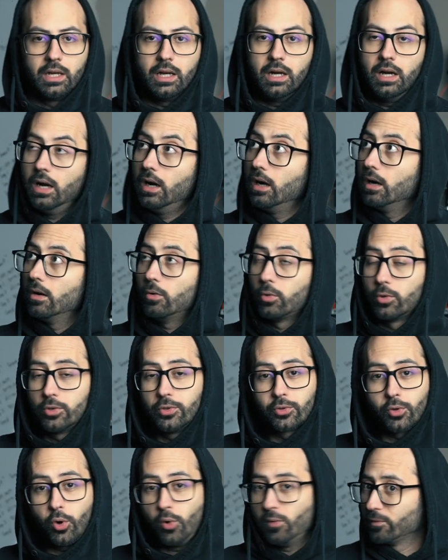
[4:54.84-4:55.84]
or
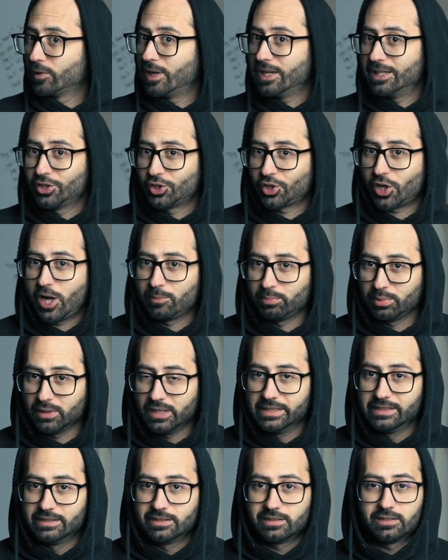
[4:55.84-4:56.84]
your overhead shop
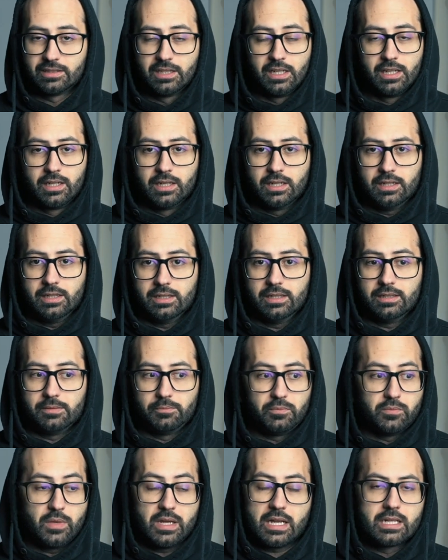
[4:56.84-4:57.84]
lights
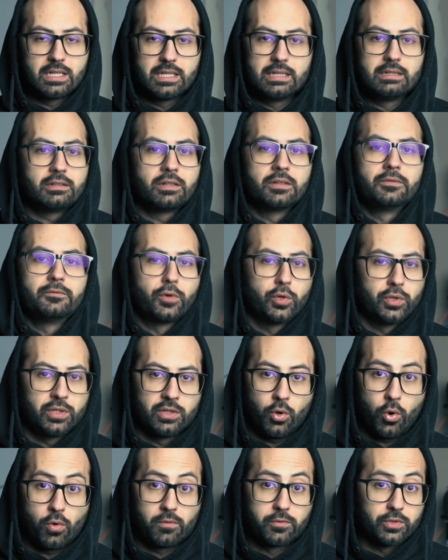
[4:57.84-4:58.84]

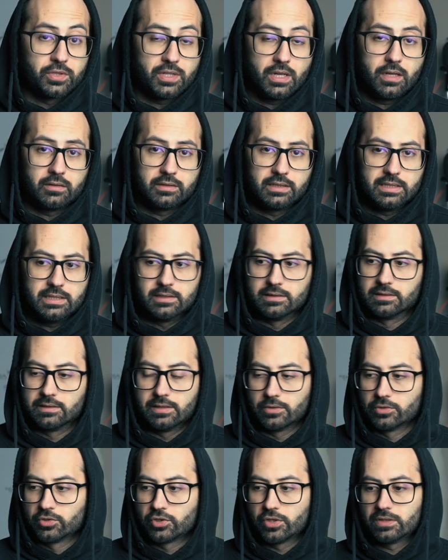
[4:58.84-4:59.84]
converting over to LEDs.
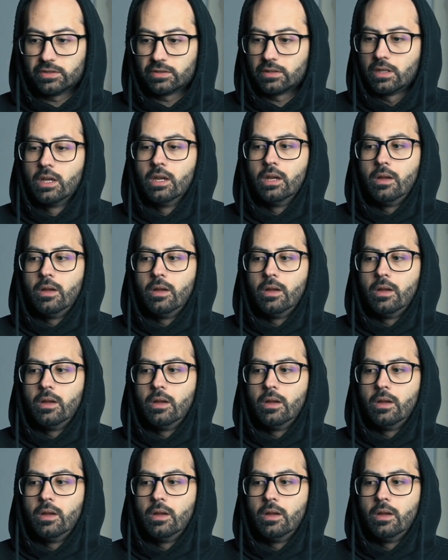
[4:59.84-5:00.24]
They're just